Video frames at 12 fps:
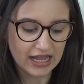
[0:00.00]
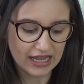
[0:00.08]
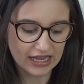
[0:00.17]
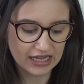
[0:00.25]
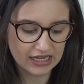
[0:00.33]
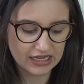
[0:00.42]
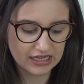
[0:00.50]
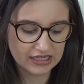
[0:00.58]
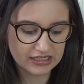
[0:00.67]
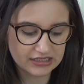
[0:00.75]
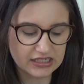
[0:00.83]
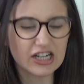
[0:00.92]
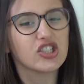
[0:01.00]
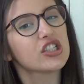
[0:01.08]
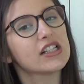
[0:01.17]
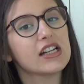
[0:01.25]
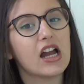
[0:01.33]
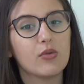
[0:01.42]
and
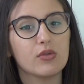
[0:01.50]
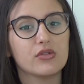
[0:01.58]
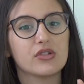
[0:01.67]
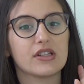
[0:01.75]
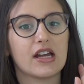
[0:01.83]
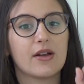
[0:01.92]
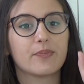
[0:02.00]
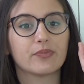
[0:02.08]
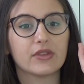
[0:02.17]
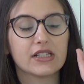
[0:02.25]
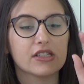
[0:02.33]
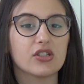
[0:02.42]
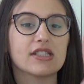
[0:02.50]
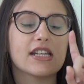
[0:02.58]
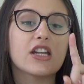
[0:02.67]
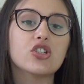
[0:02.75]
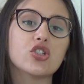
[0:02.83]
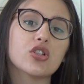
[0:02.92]
actually I will do that. So
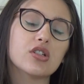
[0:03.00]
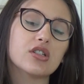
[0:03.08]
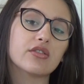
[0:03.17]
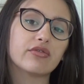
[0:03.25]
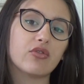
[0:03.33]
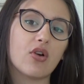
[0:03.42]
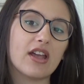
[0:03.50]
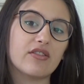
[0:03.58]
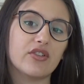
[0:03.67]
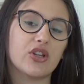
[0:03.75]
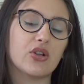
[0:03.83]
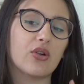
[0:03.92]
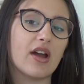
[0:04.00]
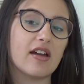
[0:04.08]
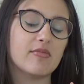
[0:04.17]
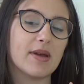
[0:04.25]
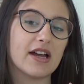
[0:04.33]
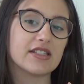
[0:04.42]
stay tuned for a video
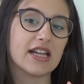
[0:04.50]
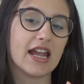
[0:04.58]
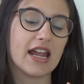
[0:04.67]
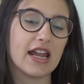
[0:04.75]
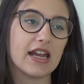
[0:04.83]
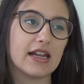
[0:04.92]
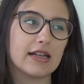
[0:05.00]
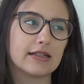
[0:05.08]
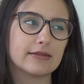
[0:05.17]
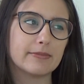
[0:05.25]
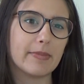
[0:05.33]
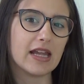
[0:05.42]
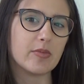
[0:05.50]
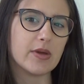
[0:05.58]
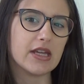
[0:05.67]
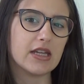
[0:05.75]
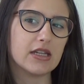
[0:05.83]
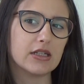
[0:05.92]
about a
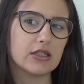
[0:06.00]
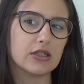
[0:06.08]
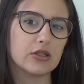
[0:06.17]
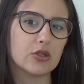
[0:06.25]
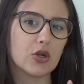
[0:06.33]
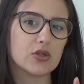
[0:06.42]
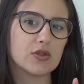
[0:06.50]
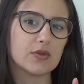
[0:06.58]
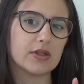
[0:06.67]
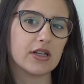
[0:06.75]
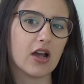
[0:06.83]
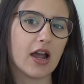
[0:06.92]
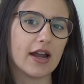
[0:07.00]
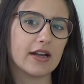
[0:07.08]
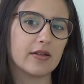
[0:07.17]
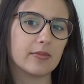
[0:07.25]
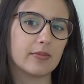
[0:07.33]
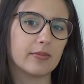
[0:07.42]
baby nursery
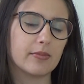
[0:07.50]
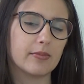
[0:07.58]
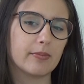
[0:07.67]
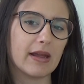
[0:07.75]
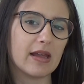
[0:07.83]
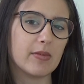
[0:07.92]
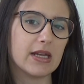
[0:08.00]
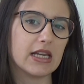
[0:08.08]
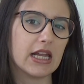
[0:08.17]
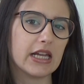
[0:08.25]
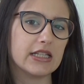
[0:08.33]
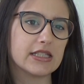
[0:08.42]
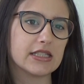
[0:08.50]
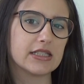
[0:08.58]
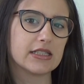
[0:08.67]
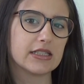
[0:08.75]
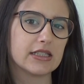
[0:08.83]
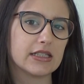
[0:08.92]
item, baby needs
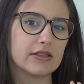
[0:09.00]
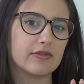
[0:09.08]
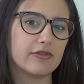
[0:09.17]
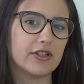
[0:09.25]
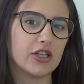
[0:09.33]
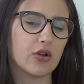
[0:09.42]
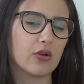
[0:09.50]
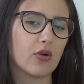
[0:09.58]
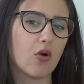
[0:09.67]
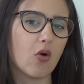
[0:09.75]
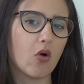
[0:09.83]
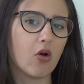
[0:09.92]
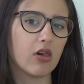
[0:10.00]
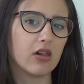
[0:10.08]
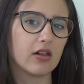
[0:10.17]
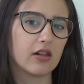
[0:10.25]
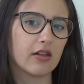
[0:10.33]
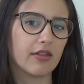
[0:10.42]
video haul
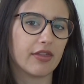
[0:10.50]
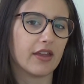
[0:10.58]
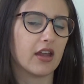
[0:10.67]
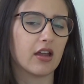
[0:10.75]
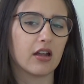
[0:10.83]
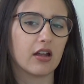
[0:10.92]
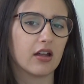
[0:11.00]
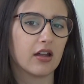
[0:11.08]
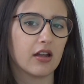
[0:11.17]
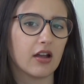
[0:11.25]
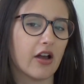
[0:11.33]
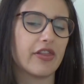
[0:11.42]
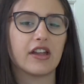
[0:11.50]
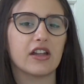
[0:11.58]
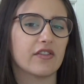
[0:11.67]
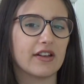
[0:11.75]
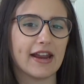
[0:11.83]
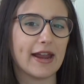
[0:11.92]
thing. I'll think
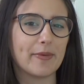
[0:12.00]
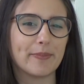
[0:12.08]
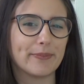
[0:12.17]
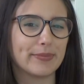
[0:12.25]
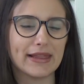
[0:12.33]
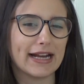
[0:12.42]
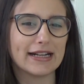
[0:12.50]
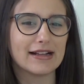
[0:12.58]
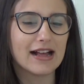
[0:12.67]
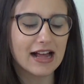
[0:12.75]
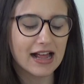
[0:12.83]
of a name later.